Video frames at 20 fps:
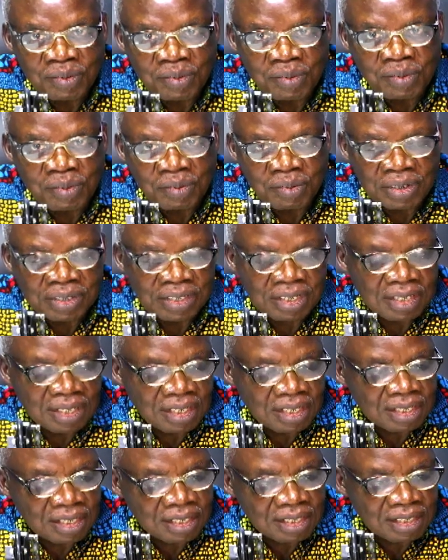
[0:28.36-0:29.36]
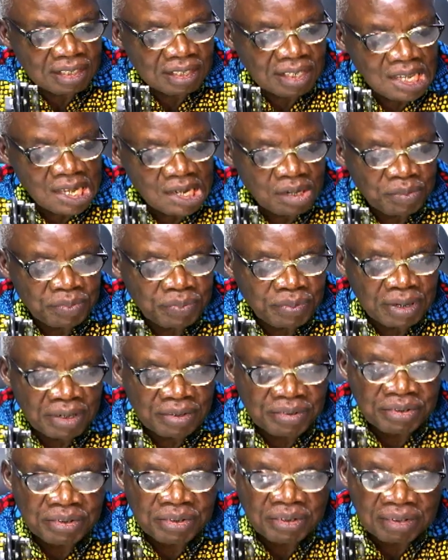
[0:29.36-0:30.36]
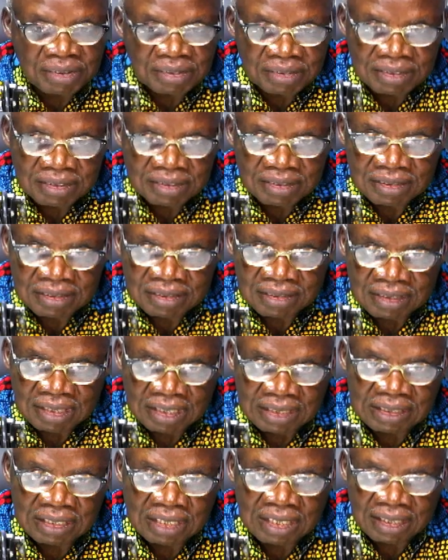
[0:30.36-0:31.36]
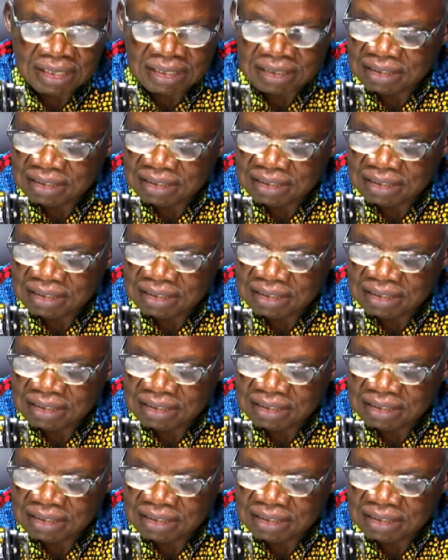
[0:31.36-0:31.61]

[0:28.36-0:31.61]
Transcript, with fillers: what the early Fred drew, Niger.